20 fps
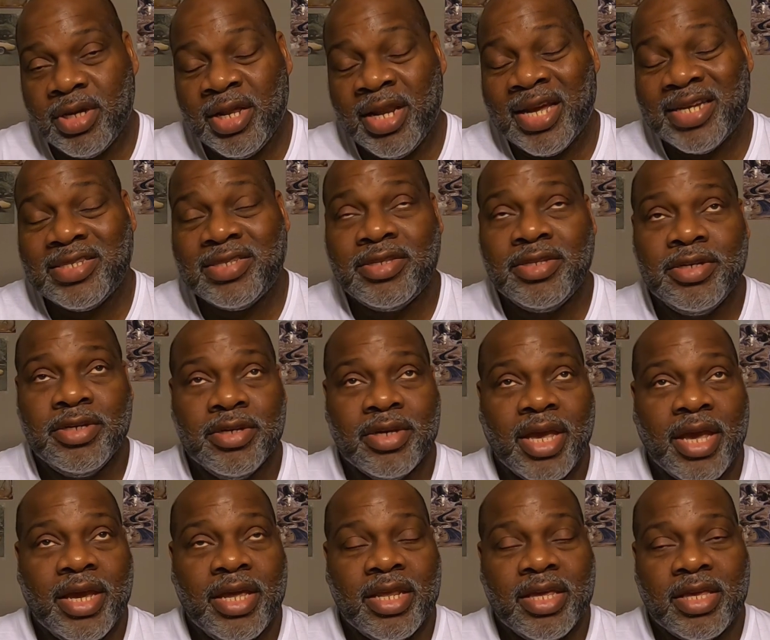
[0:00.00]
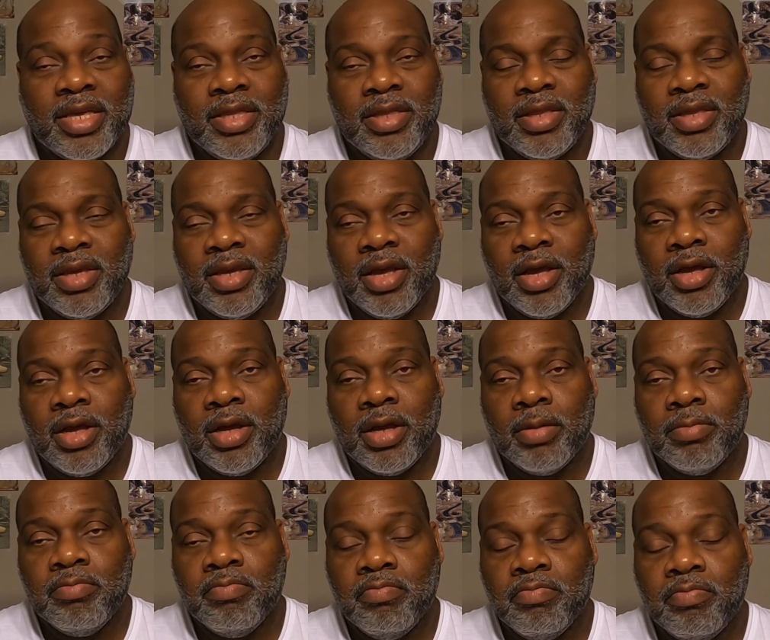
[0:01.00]
And I still gave the
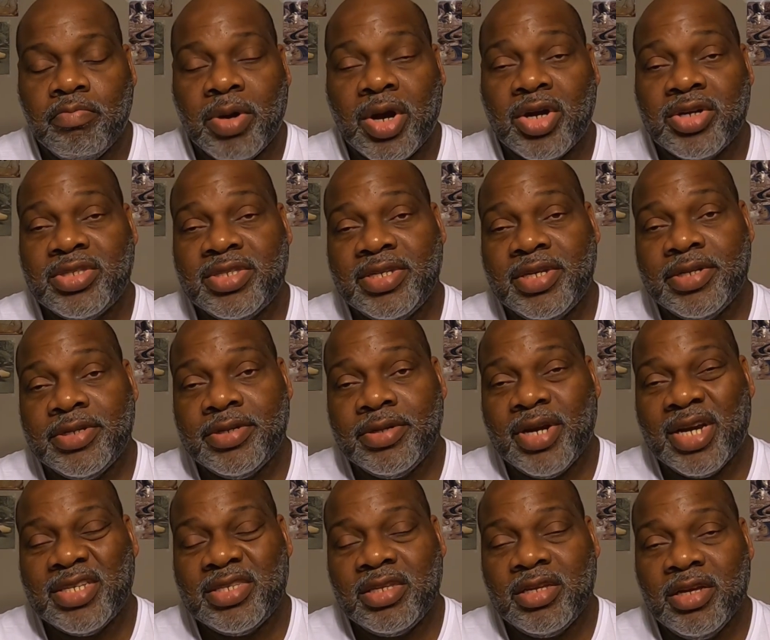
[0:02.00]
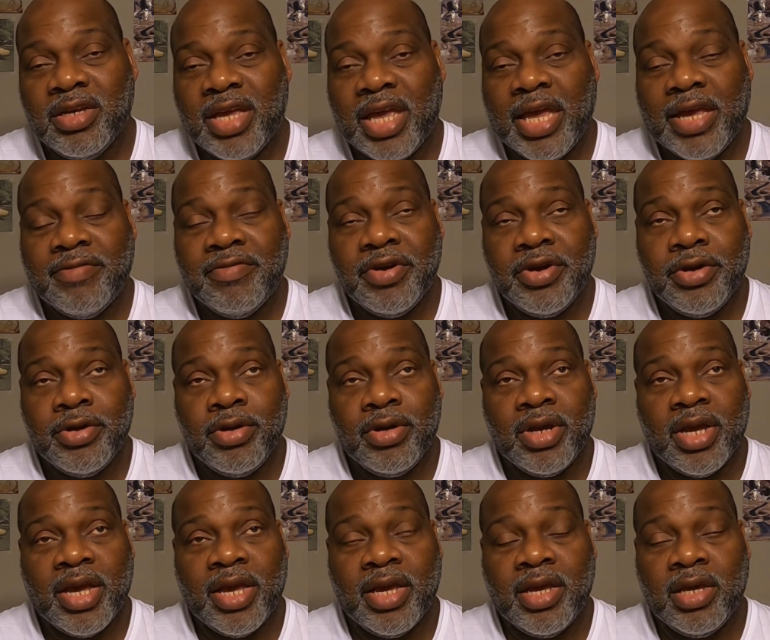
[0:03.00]
um, bartender, I still gave
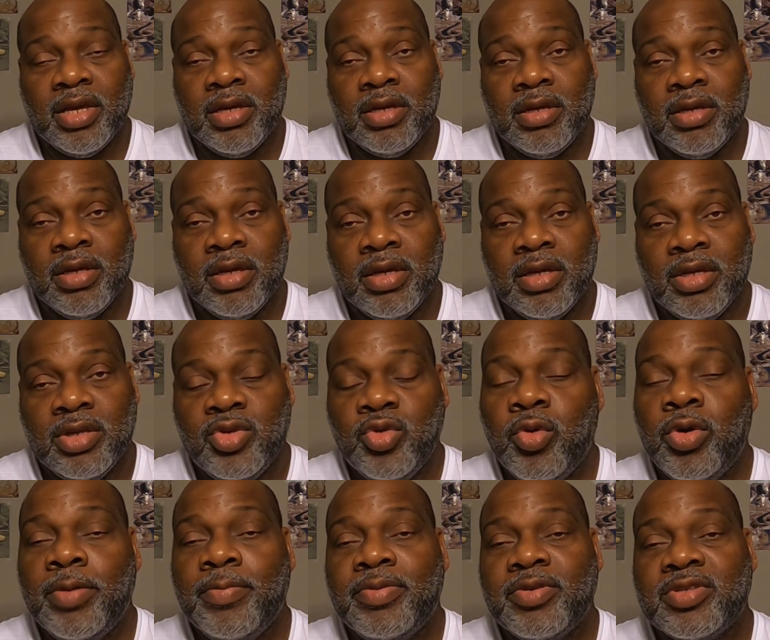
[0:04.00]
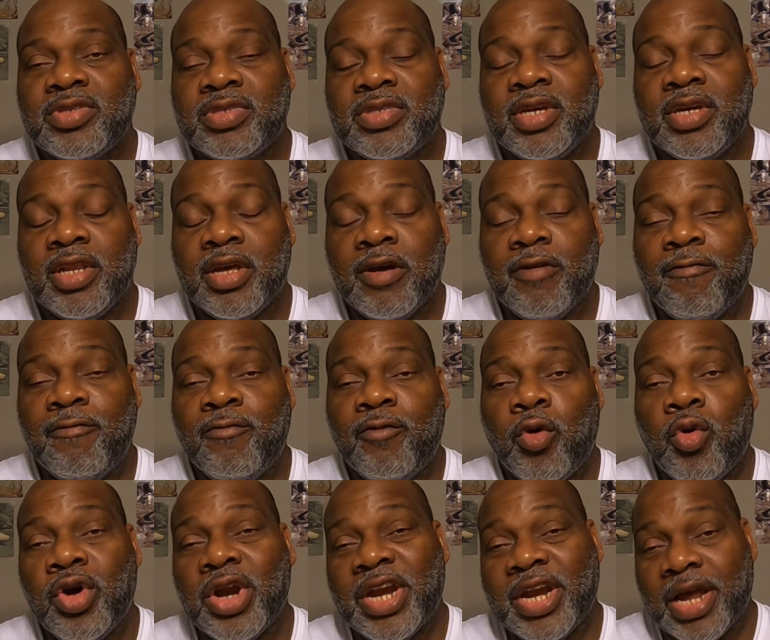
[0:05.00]
her a 20% of
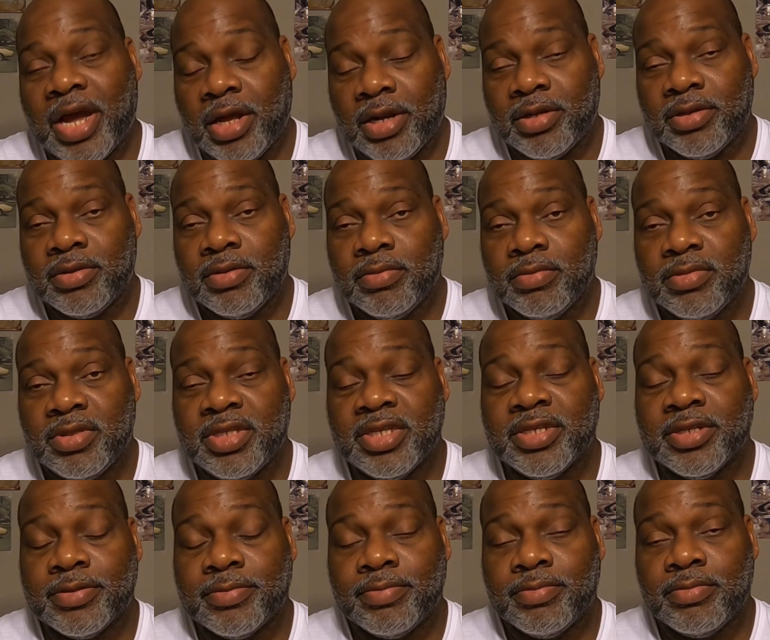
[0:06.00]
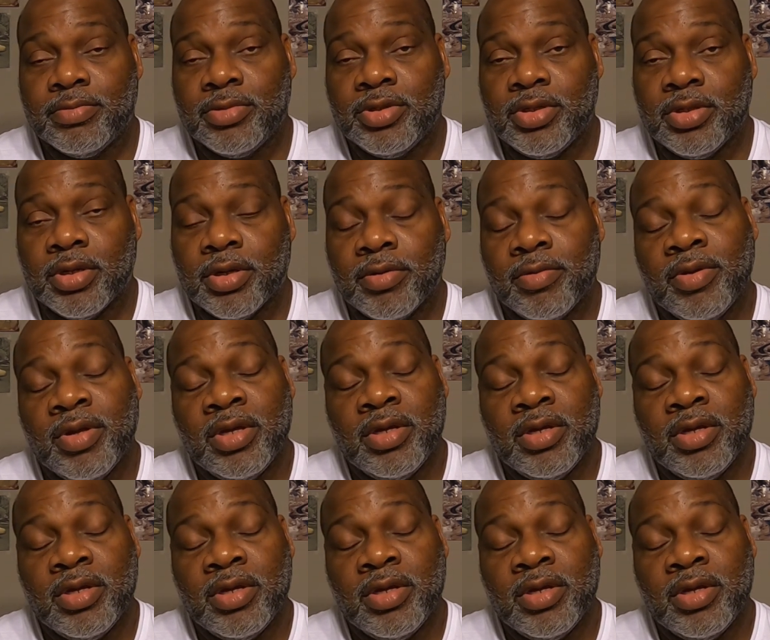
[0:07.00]
$40 tip, you know.